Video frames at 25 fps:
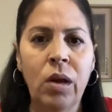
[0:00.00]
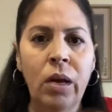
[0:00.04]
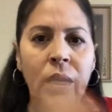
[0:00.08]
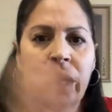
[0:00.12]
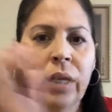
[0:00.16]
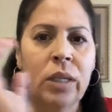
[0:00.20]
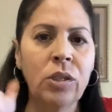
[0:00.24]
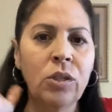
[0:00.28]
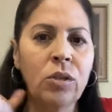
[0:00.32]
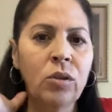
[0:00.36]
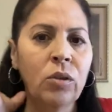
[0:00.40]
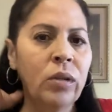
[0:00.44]

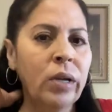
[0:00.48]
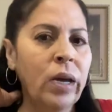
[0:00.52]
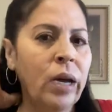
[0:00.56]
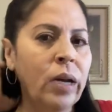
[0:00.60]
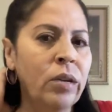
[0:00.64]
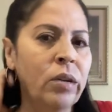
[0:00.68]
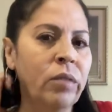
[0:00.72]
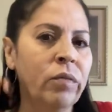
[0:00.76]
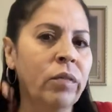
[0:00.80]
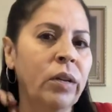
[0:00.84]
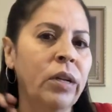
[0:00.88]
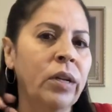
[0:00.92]
And so now
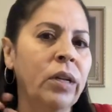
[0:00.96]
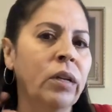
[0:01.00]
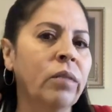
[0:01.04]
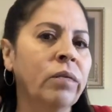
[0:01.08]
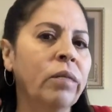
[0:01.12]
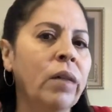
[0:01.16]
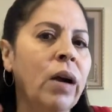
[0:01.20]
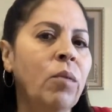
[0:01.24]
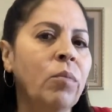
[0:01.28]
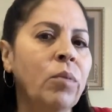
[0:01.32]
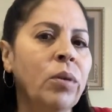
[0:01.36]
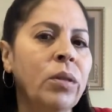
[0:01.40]
you're running
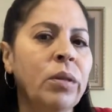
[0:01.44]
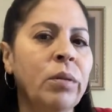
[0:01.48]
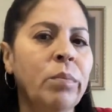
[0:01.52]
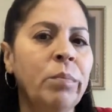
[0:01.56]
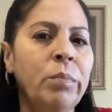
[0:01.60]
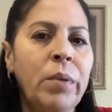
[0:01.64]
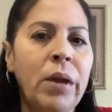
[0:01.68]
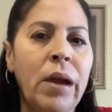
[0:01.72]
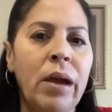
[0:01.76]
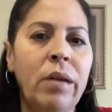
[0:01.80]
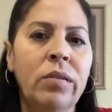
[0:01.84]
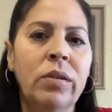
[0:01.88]
around with
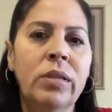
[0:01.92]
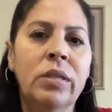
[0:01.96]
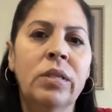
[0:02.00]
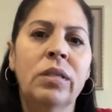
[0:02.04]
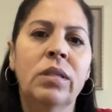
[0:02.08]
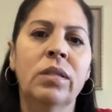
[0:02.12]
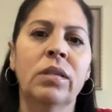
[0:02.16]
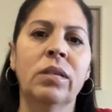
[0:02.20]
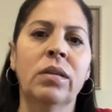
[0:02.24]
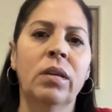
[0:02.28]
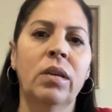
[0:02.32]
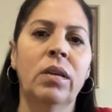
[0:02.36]

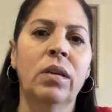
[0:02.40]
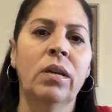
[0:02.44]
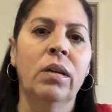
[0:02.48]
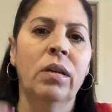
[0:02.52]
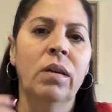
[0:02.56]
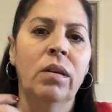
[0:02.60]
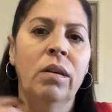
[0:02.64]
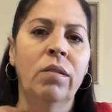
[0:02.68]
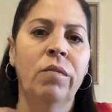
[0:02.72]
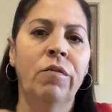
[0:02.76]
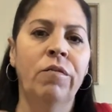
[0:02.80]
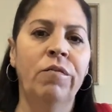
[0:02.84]
embarrassed
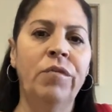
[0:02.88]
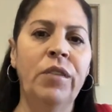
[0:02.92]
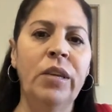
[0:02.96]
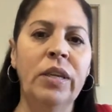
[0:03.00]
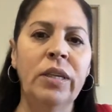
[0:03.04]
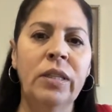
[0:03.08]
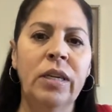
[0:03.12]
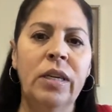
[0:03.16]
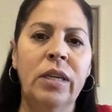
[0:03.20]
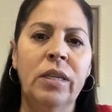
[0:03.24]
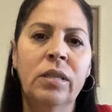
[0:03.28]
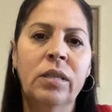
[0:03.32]

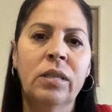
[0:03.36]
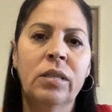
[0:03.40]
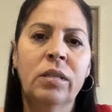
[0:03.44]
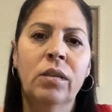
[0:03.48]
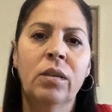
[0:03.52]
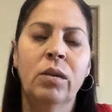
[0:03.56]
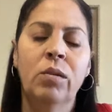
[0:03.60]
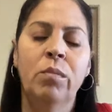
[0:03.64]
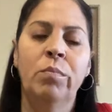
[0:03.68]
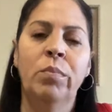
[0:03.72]
feelings.